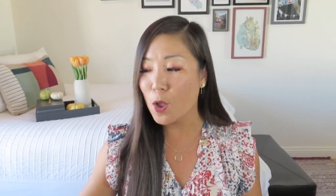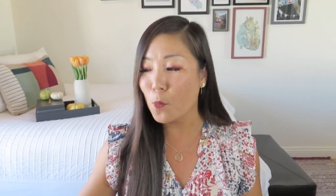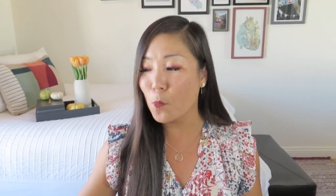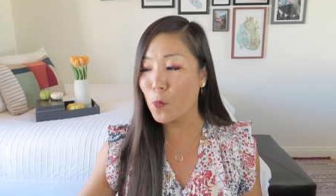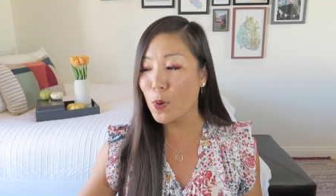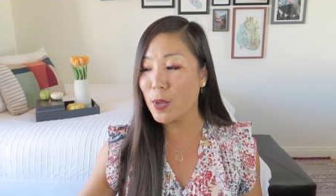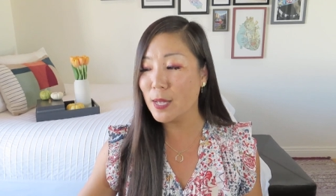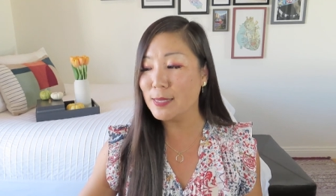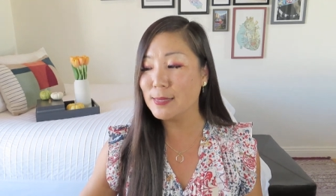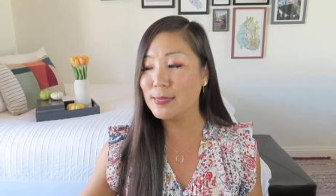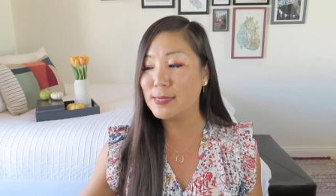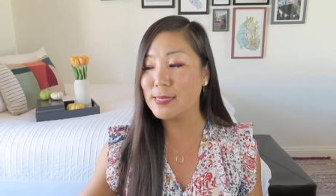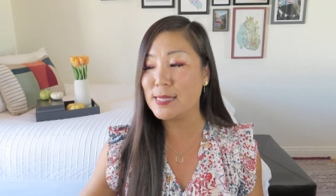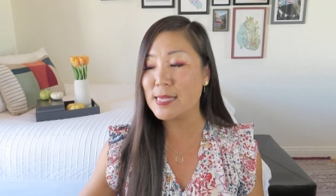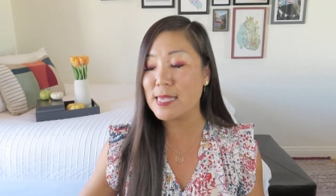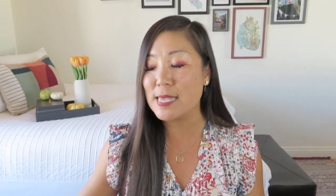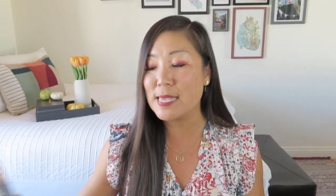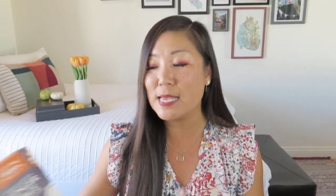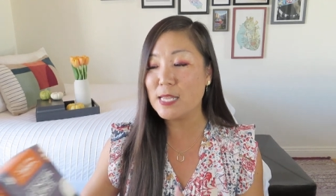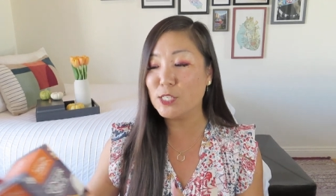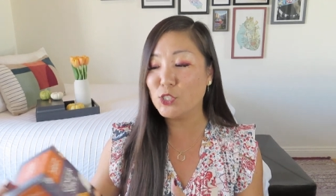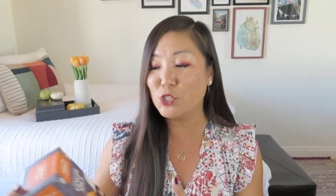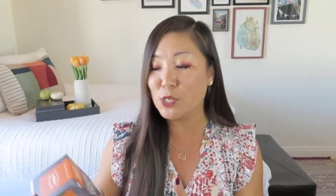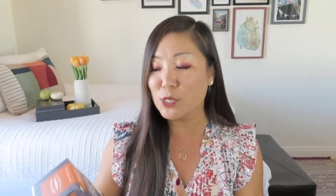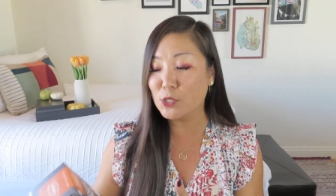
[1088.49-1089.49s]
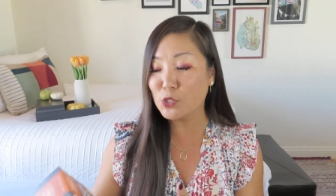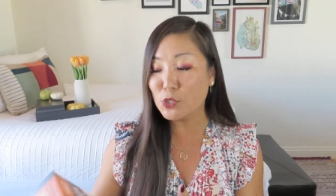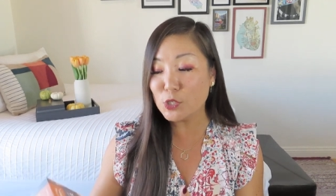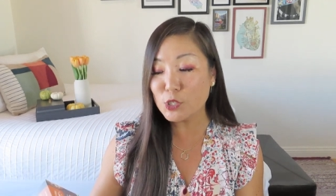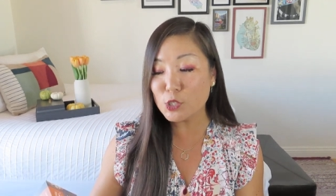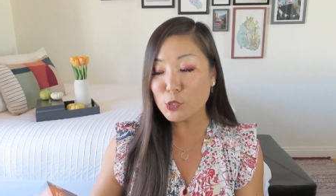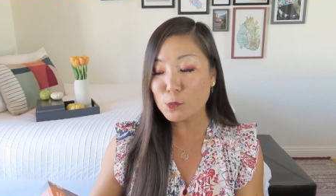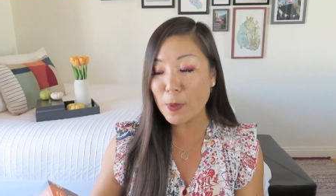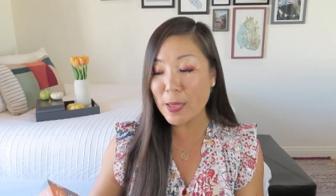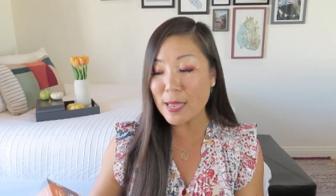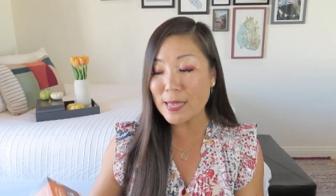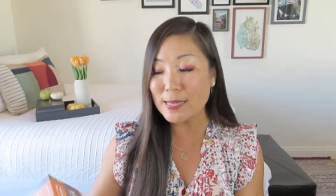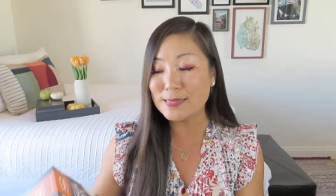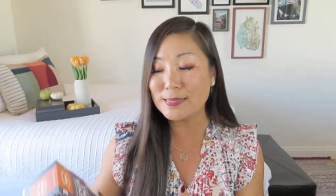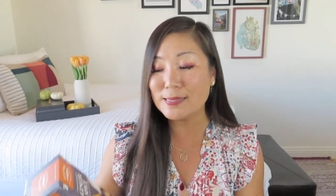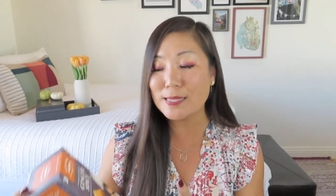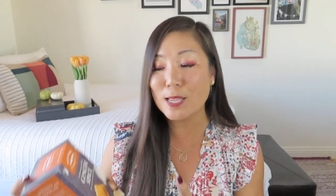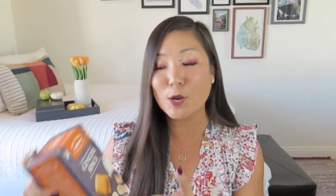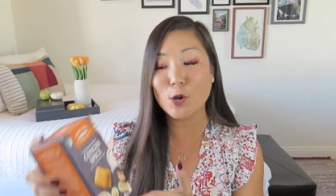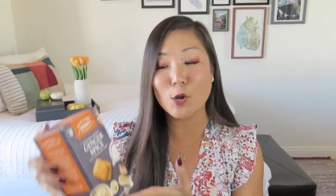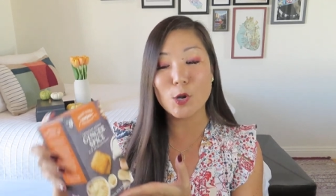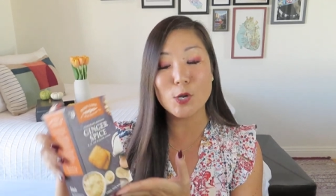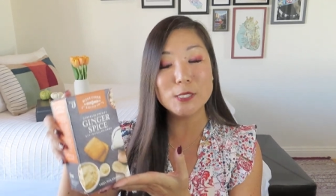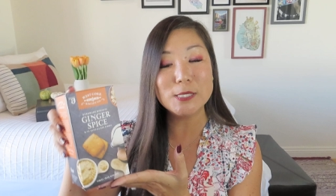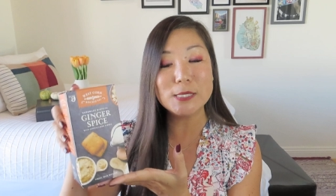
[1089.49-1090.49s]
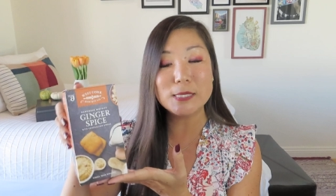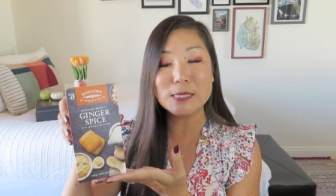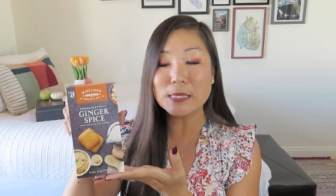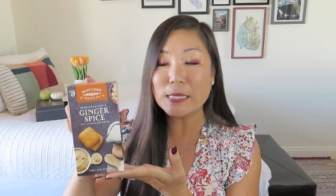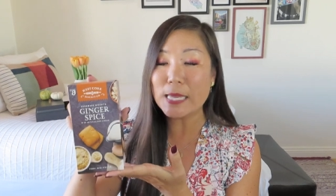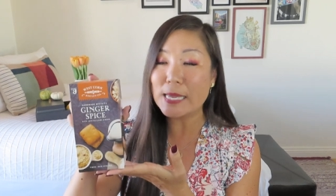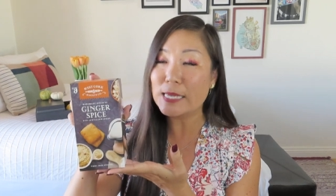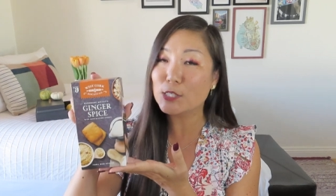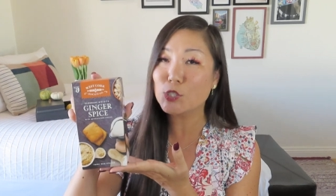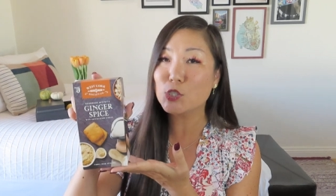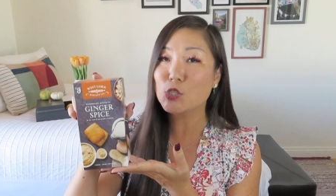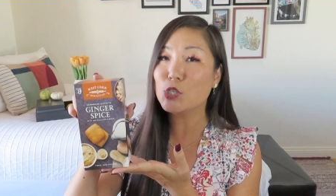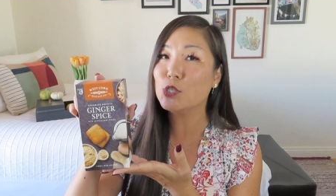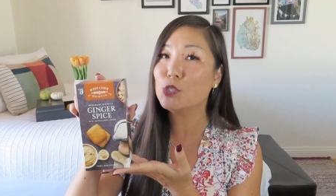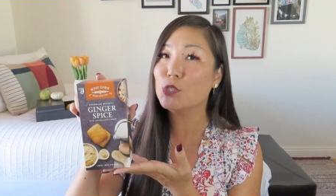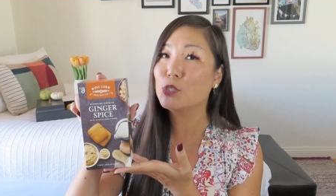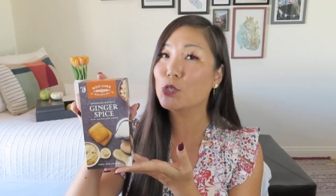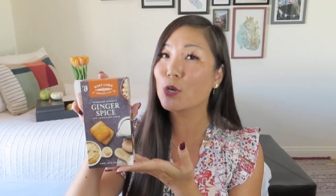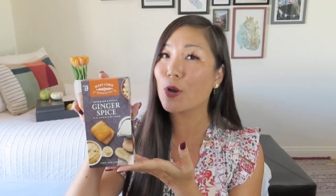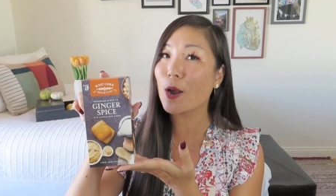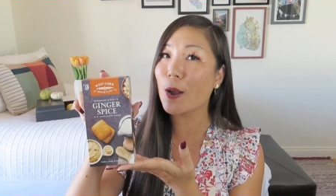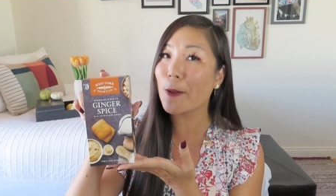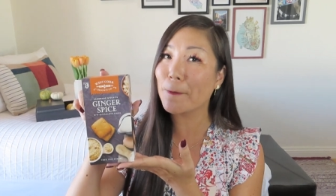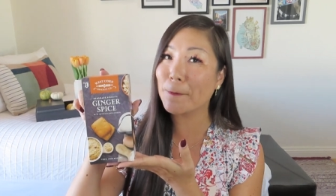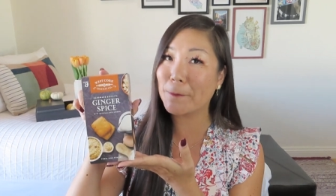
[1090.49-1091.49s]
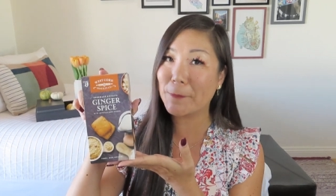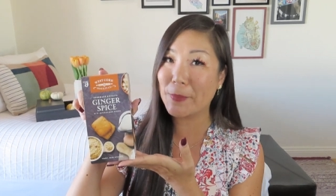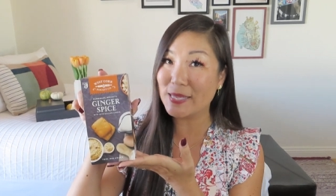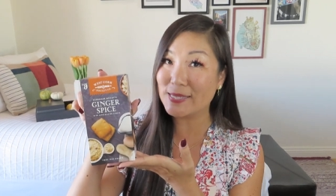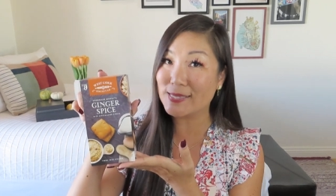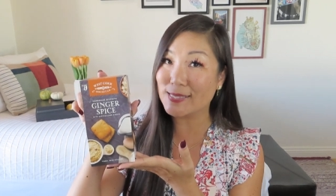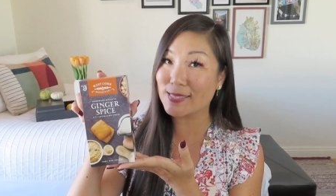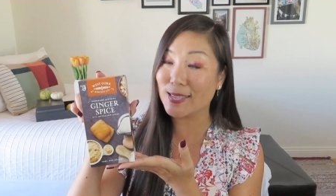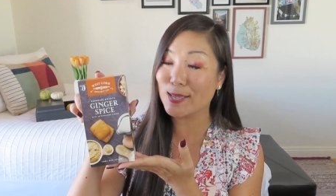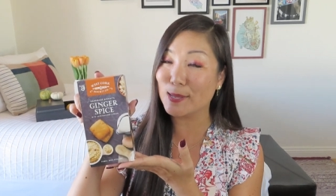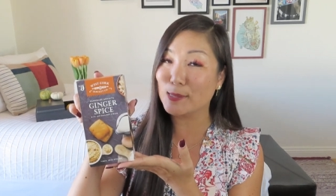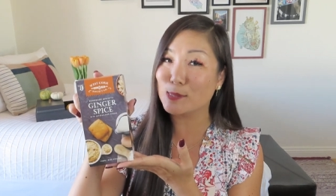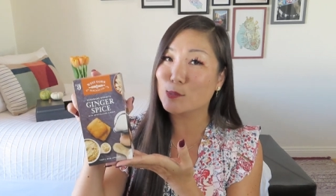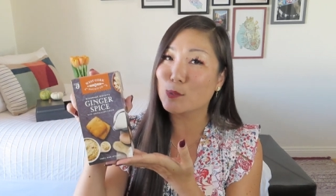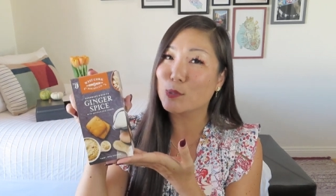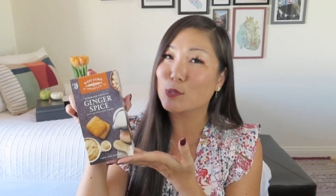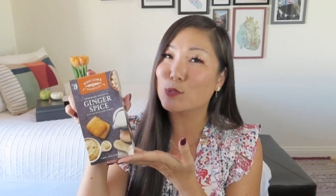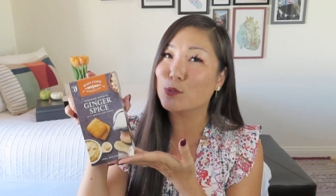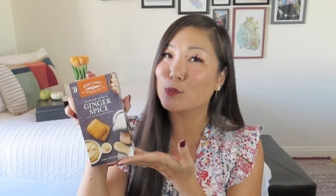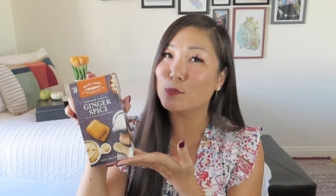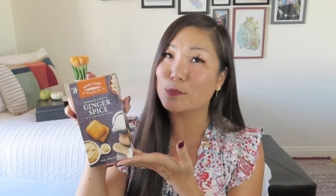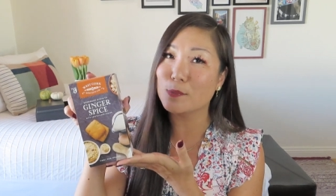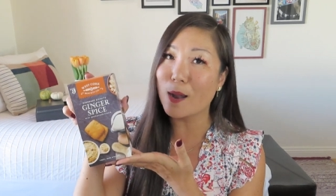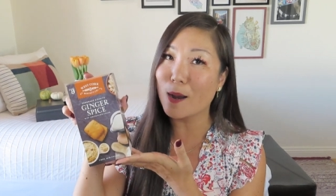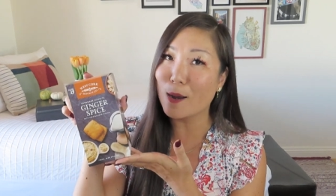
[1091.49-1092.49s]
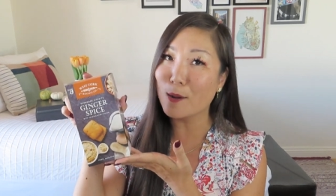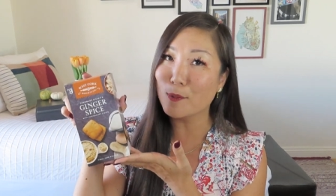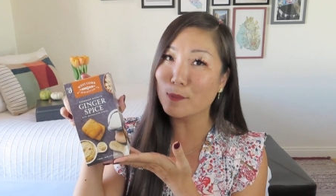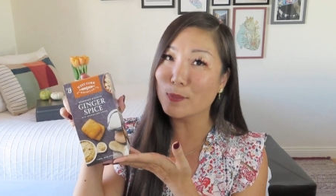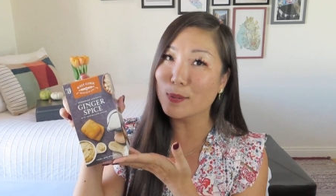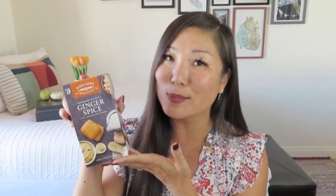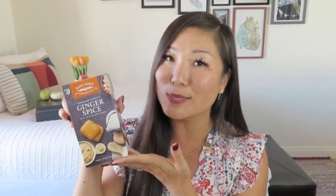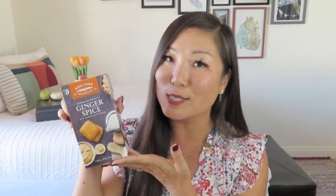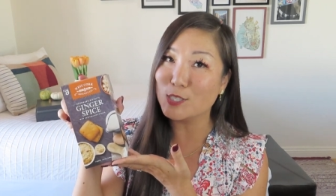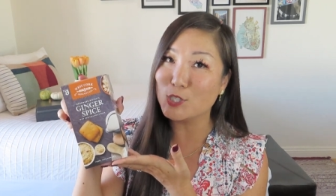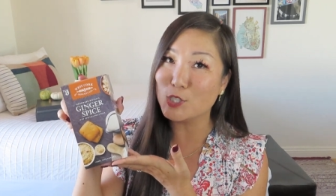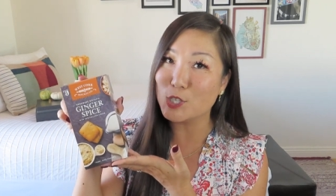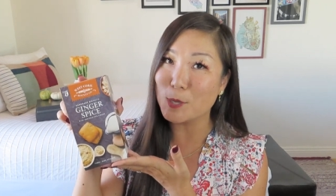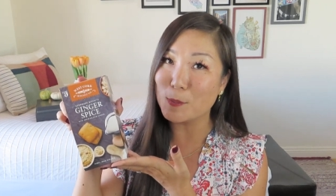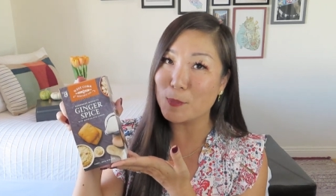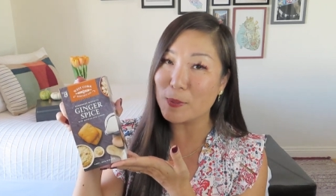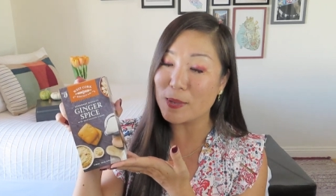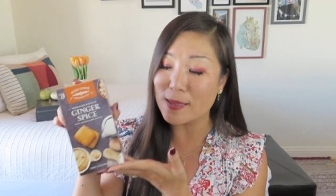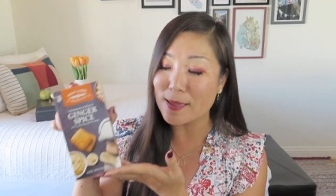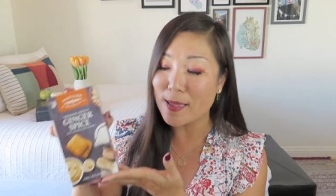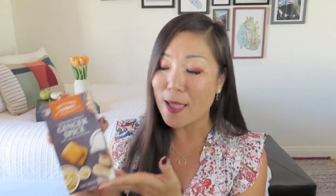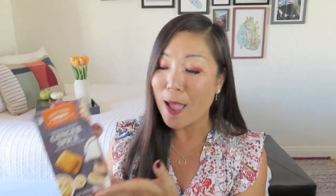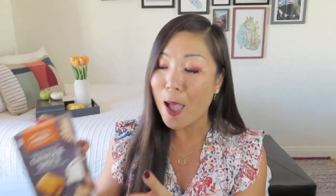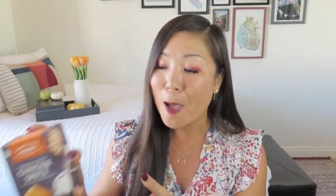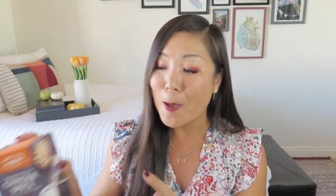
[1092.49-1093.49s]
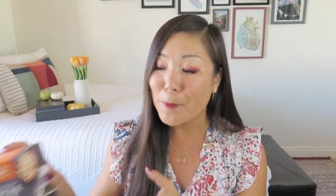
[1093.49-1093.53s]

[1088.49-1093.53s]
was the ginger spice crystallized ginger biscuits, which aren't really sheepy,